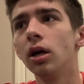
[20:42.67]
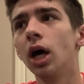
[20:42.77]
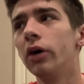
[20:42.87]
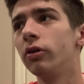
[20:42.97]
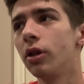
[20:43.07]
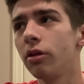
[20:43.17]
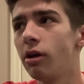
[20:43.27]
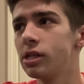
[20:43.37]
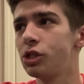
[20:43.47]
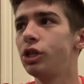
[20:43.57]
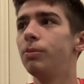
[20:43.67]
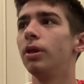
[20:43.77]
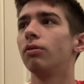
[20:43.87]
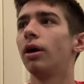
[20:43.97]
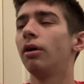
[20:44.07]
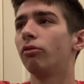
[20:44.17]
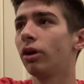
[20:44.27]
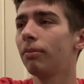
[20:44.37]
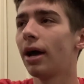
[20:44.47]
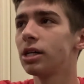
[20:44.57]
I've heard theories that she could be the
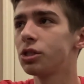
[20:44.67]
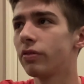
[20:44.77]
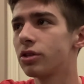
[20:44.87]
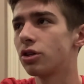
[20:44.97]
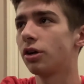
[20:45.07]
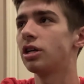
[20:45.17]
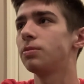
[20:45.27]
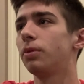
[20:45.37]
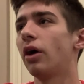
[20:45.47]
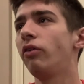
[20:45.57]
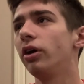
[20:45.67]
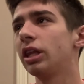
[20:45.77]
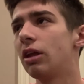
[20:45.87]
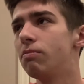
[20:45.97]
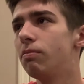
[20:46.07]
ringmaster of the circus, but I feel like that'd